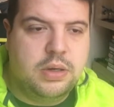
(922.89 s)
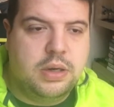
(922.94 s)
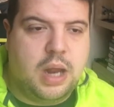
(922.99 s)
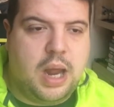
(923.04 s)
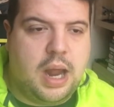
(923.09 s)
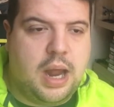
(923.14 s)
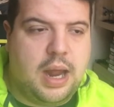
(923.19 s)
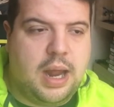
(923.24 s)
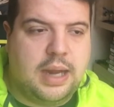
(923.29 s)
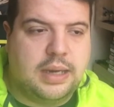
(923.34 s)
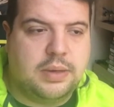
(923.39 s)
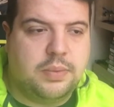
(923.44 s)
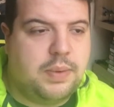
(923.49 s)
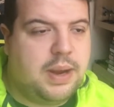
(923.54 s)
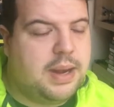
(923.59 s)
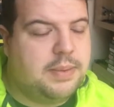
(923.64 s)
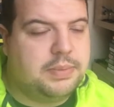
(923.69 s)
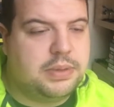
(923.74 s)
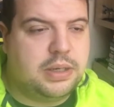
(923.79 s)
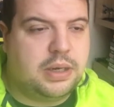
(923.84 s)
And the
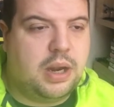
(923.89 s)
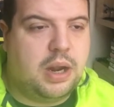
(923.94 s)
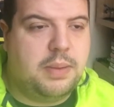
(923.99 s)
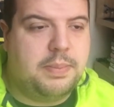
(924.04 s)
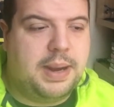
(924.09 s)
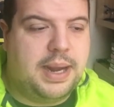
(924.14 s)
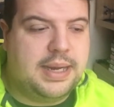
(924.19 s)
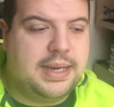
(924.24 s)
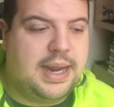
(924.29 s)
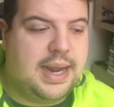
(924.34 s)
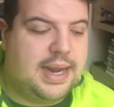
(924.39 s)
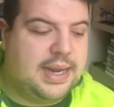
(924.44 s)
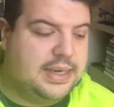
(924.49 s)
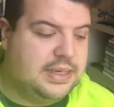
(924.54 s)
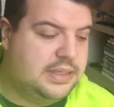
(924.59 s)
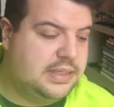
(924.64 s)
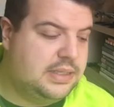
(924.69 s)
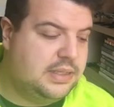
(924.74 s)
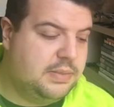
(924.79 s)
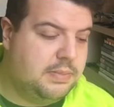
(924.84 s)
way I'm going to go about that
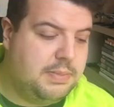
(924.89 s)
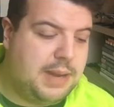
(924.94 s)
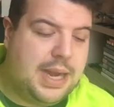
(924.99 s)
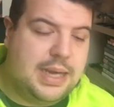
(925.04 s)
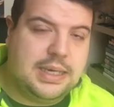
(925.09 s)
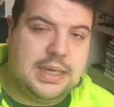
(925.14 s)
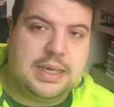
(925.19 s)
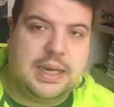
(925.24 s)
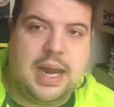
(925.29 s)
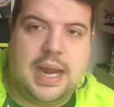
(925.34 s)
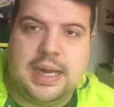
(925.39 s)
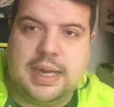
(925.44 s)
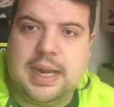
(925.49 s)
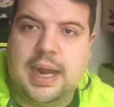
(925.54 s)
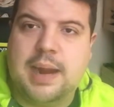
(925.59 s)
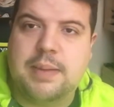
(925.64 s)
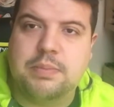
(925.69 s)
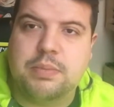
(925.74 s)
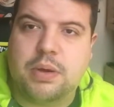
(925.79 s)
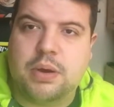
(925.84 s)
is mounting a
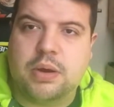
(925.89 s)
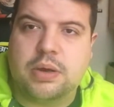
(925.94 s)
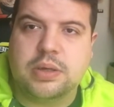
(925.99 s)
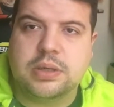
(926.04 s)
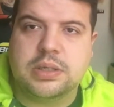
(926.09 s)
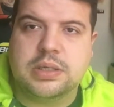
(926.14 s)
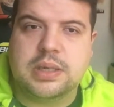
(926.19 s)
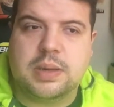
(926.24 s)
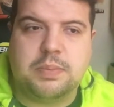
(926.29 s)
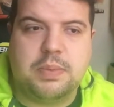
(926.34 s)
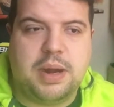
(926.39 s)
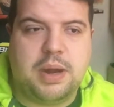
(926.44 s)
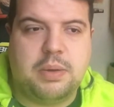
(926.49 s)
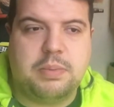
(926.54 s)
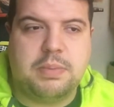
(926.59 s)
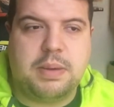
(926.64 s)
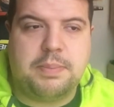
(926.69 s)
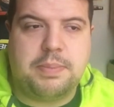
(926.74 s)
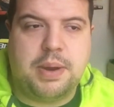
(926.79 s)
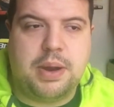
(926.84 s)
camera somewhere
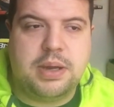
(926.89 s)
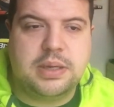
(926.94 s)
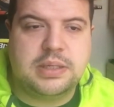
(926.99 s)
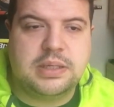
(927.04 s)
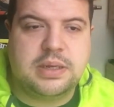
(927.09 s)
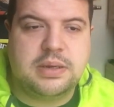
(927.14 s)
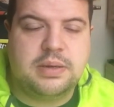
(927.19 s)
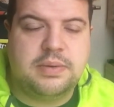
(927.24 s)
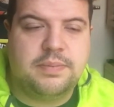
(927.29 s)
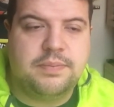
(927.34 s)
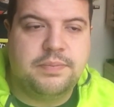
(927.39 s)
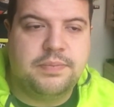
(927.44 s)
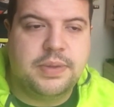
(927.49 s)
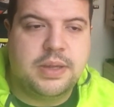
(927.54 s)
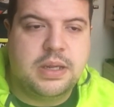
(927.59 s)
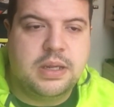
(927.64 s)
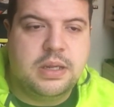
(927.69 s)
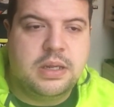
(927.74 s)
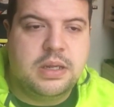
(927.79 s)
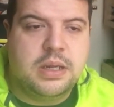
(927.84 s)
on my person
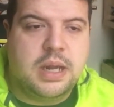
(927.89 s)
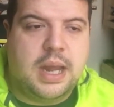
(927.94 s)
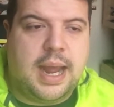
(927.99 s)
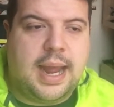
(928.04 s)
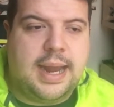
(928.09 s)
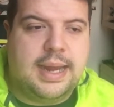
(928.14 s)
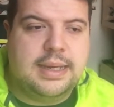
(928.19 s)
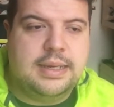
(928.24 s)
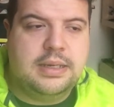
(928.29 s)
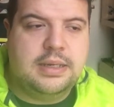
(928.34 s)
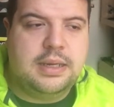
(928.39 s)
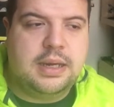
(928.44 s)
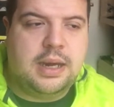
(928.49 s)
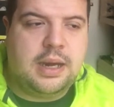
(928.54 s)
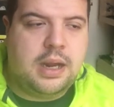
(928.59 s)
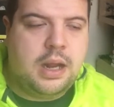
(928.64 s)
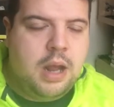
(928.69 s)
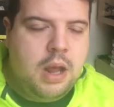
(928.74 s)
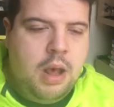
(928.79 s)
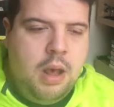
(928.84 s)
and
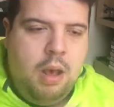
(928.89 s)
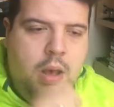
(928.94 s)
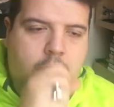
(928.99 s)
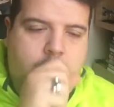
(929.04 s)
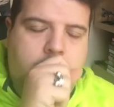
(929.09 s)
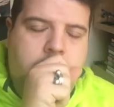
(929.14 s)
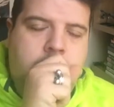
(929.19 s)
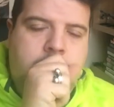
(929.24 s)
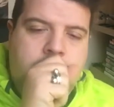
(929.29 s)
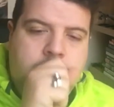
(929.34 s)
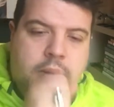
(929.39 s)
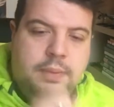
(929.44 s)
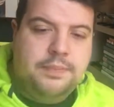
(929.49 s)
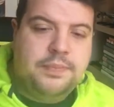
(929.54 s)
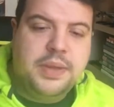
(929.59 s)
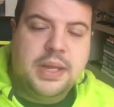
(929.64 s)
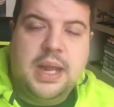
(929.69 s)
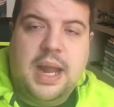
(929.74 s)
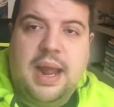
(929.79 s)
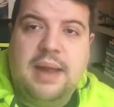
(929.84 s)

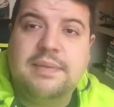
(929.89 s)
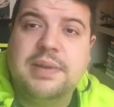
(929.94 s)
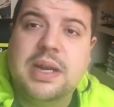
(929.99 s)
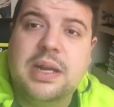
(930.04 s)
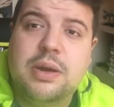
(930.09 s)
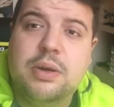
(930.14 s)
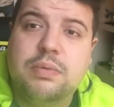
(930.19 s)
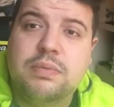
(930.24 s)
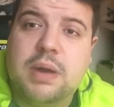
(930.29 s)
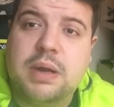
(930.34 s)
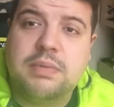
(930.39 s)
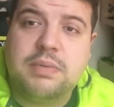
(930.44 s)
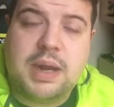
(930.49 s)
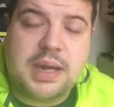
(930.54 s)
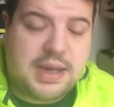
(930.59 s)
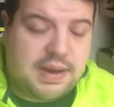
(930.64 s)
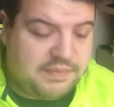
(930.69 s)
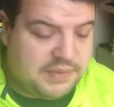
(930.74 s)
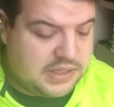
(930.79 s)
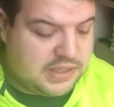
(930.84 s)
having a little run
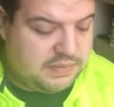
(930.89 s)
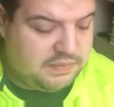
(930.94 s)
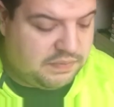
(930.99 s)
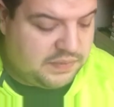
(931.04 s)
around, having some